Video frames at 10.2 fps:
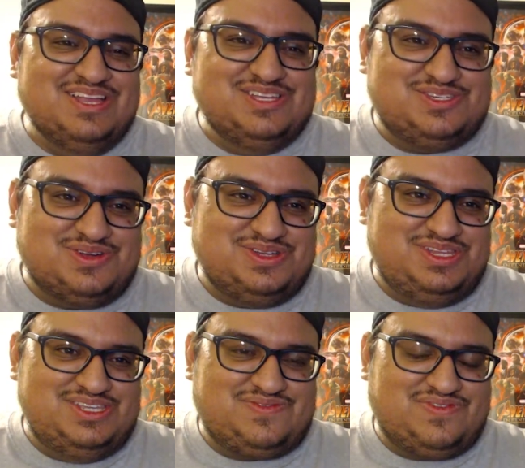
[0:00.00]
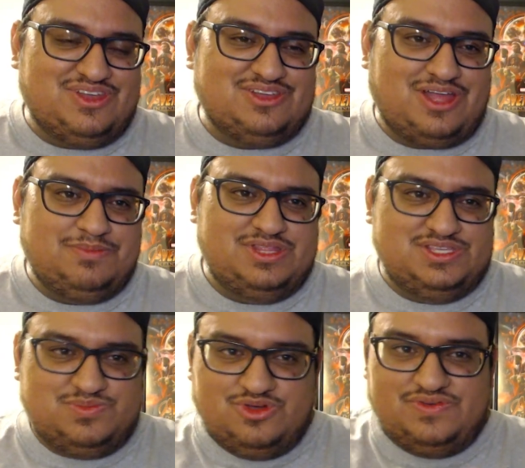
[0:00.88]
showing these
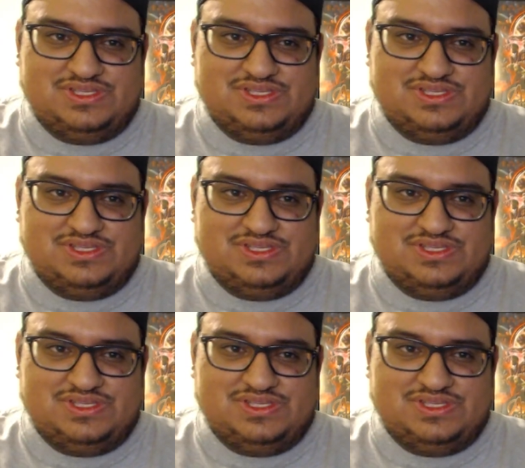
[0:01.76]
movies